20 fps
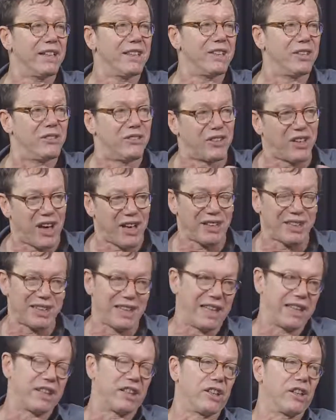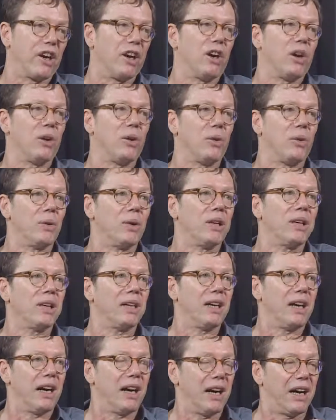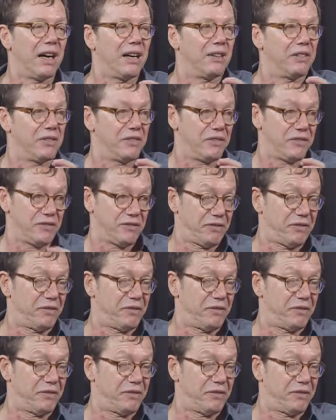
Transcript: you've got to let go of